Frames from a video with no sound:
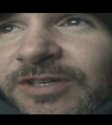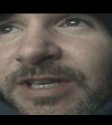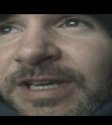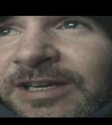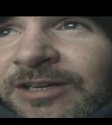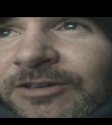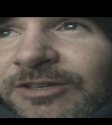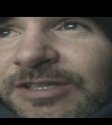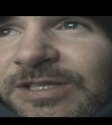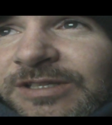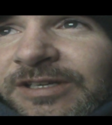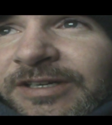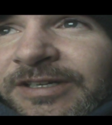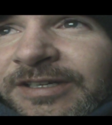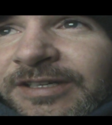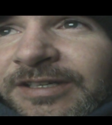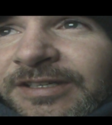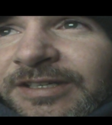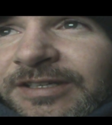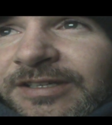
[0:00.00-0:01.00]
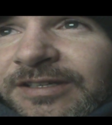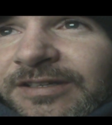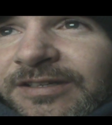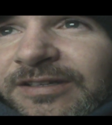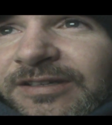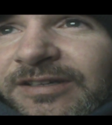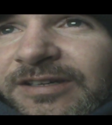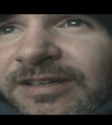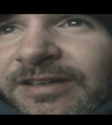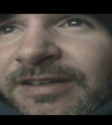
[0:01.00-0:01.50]
to now is like
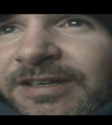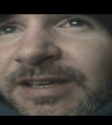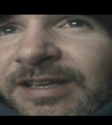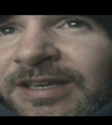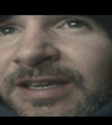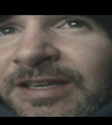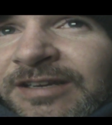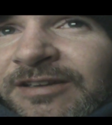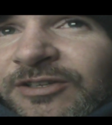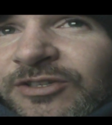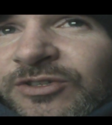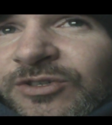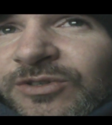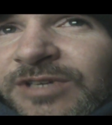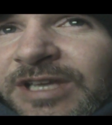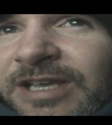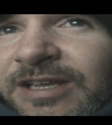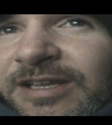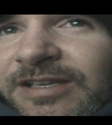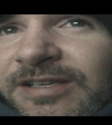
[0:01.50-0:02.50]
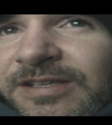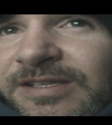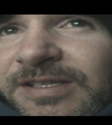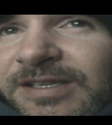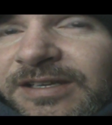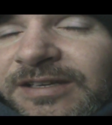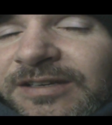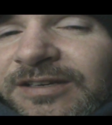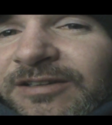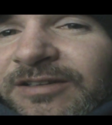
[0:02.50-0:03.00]
a day to 2 days
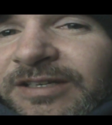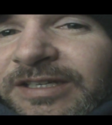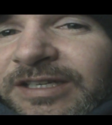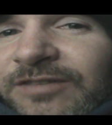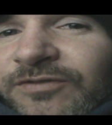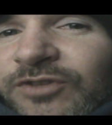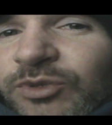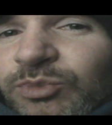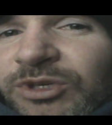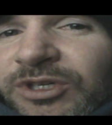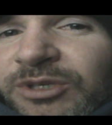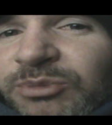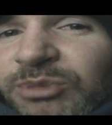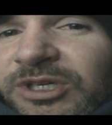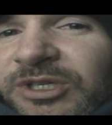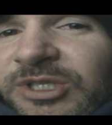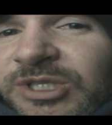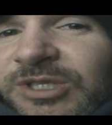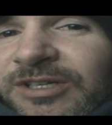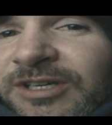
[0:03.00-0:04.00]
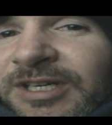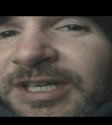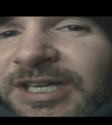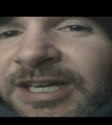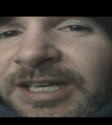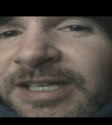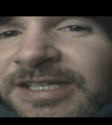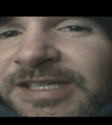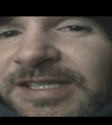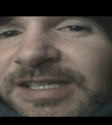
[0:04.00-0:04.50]
that, like, if you put a person on
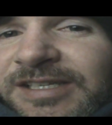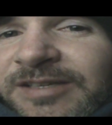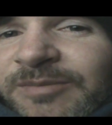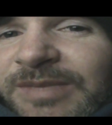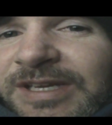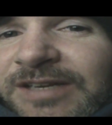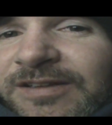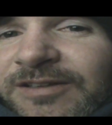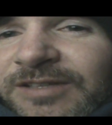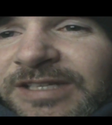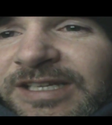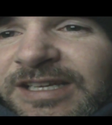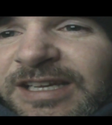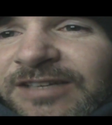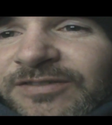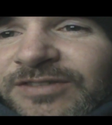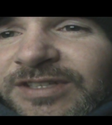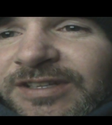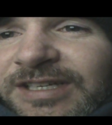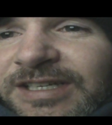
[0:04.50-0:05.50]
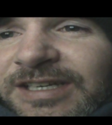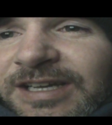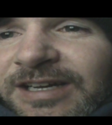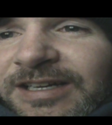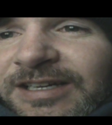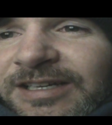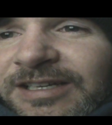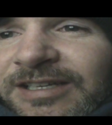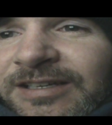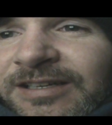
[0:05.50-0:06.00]
ice immediately after they
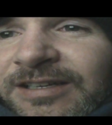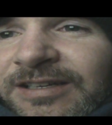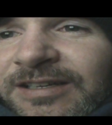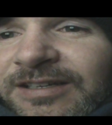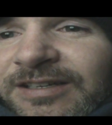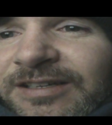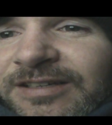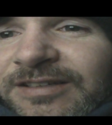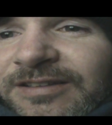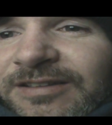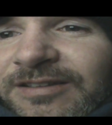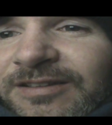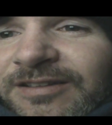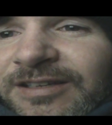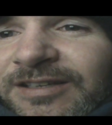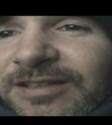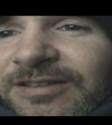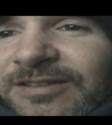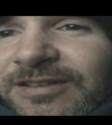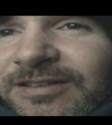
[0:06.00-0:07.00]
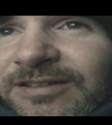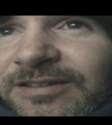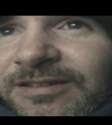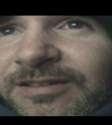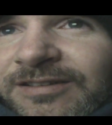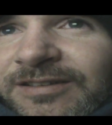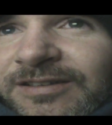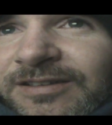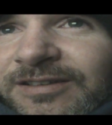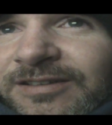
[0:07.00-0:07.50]
die, then
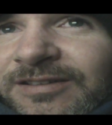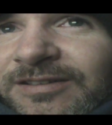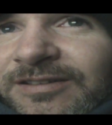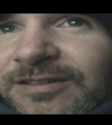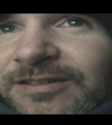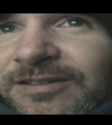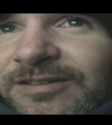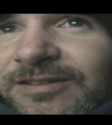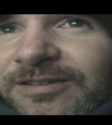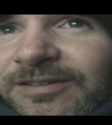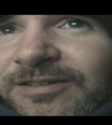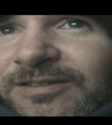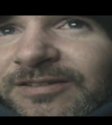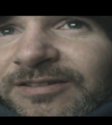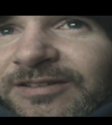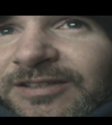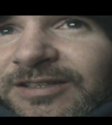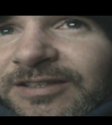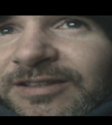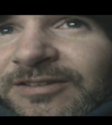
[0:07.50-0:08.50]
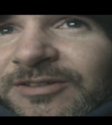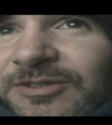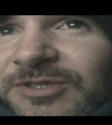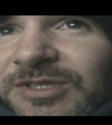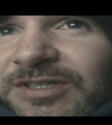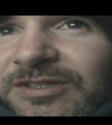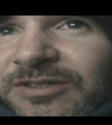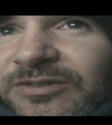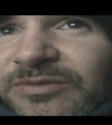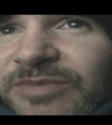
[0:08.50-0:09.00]
like they'll
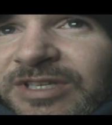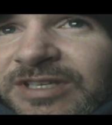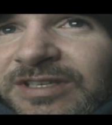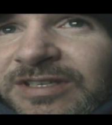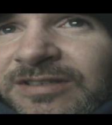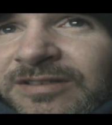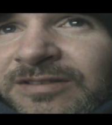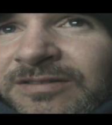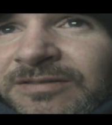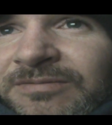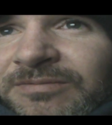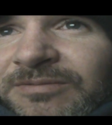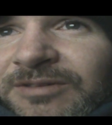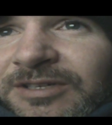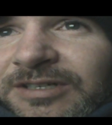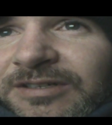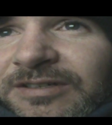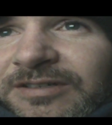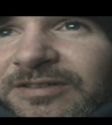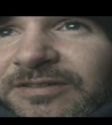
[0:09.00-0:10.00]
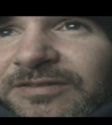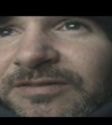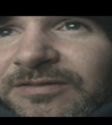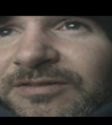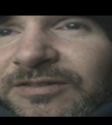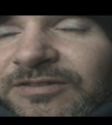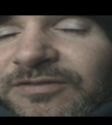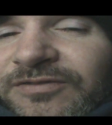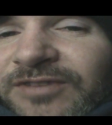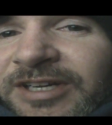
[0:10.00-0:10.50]
still be
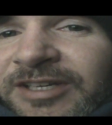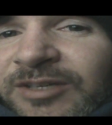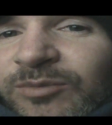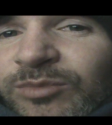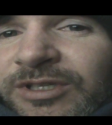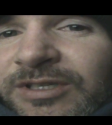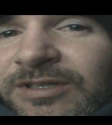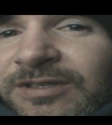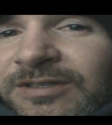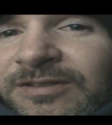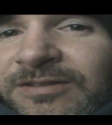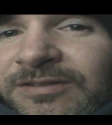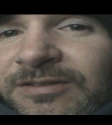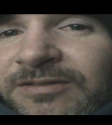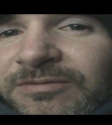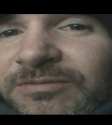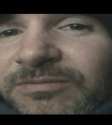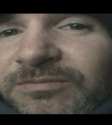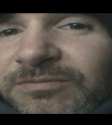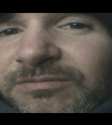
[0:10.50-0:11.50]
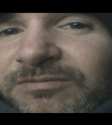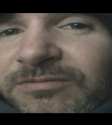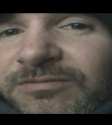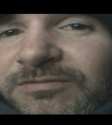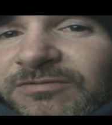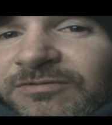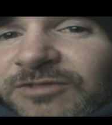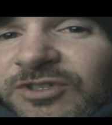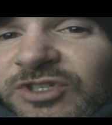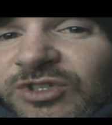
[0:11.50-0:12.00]
viably
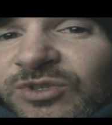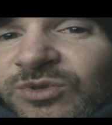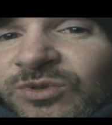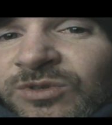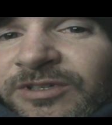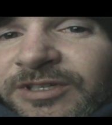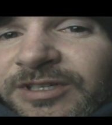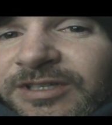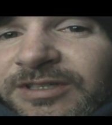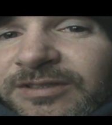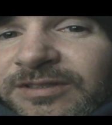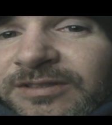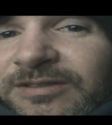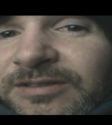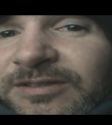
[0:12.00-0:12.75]
restored